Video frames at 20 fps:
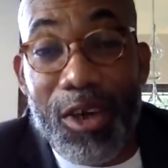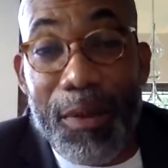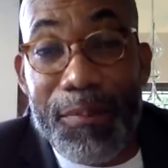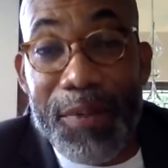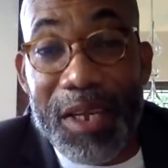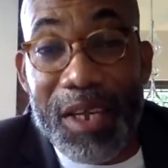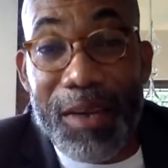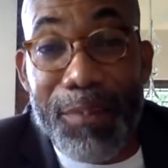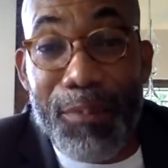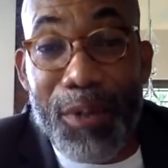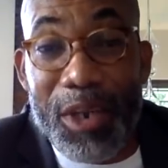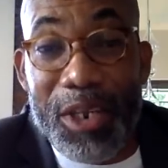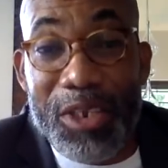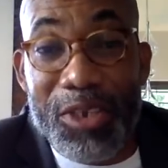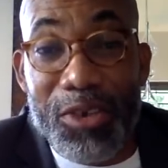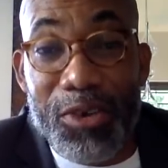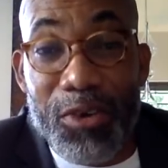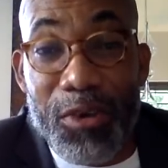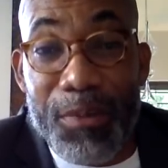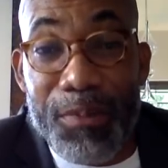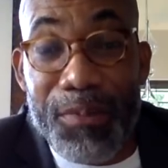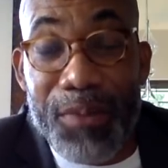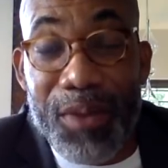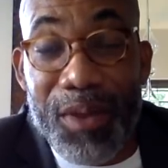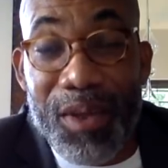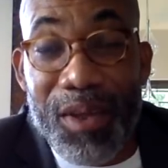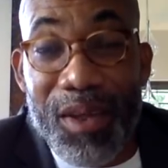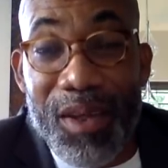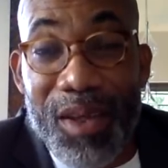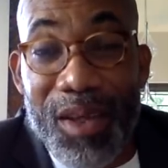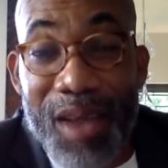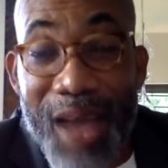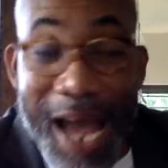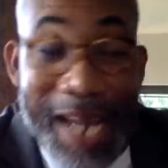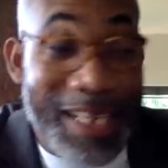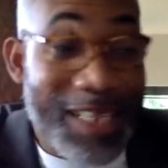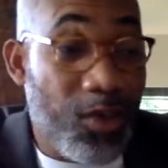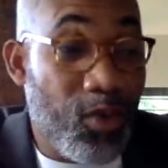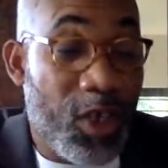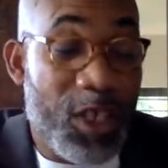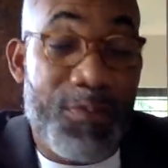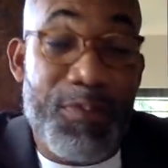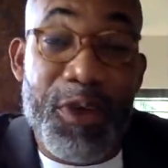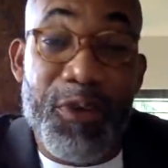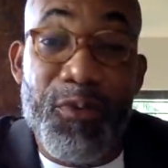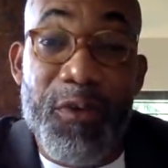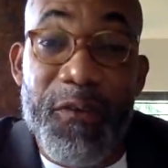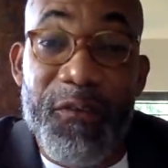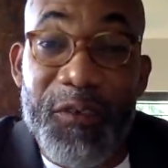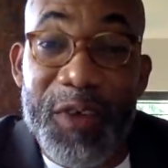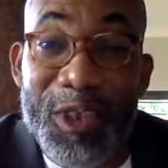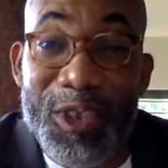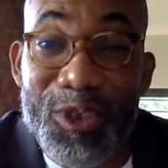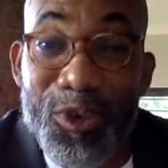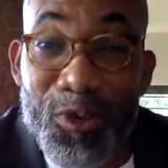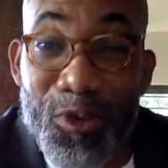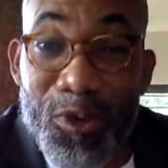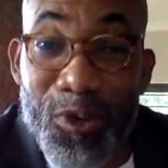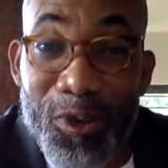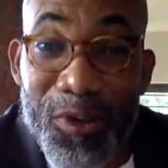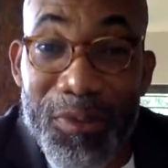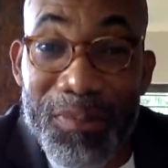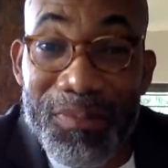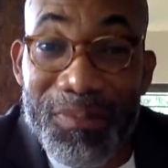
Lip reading: Dominica Police Group, and it was being referred to.